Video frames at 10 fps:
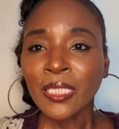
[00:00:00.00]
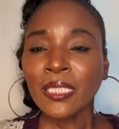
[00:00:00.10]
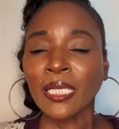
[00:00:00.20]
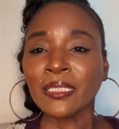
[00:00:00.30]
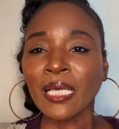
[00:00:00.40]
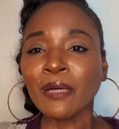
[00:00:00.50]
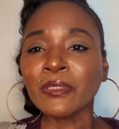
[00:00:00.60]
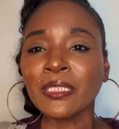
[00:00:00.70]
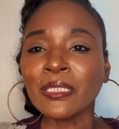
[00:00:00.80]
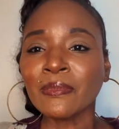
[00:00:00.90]
Like, cause I
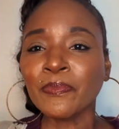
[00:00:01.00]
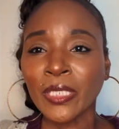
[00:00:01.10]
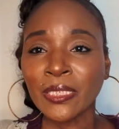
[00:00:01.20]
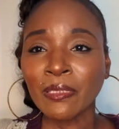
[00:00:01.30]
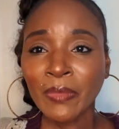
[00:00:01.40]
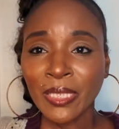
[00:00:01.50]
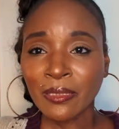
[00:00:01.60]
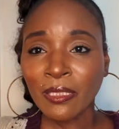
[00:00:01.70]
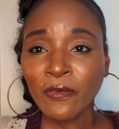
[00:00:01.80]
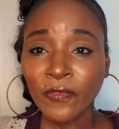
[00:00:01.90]
was just bracing
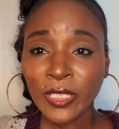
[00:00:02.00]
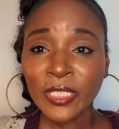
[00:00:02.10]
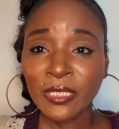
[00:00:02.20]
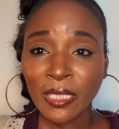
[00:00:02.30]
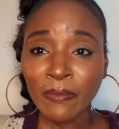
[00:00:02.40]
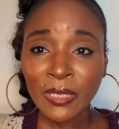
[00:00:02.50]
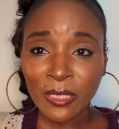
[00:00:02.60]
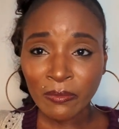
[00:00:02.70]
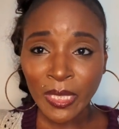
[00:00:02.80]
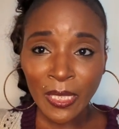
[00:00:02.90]
myself for the cinnamon
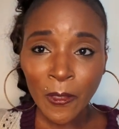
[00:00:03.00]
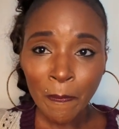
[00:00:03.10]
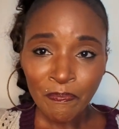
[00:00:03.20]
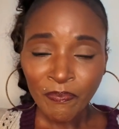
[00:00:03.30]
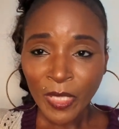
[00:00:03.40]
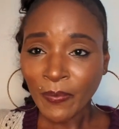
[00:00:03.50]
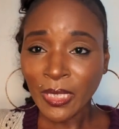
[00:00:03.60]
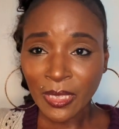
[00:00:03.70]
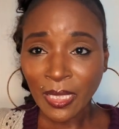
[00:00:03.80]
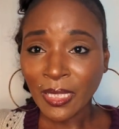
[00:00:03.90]
smell
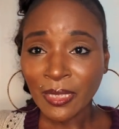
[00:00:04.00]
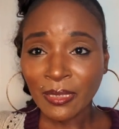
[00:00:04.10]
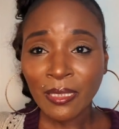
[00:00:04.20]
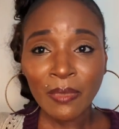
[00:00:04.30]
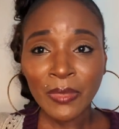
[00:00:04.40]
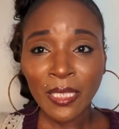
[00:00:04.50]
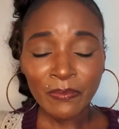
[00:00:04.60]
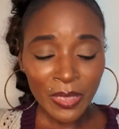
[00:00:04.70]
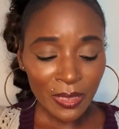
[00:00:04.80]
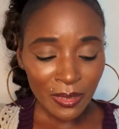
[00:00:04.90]
because like I said, I'm not a
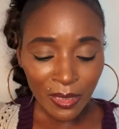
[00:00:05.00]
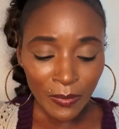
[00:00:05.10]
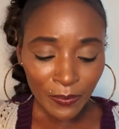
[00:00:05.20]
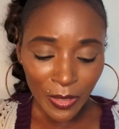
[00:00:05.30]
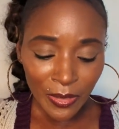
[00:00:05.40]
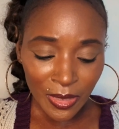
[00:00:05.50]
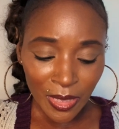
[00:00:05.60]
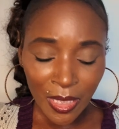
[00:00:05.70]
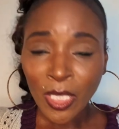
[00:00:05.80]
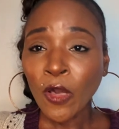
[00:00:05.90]
big cinnamon person.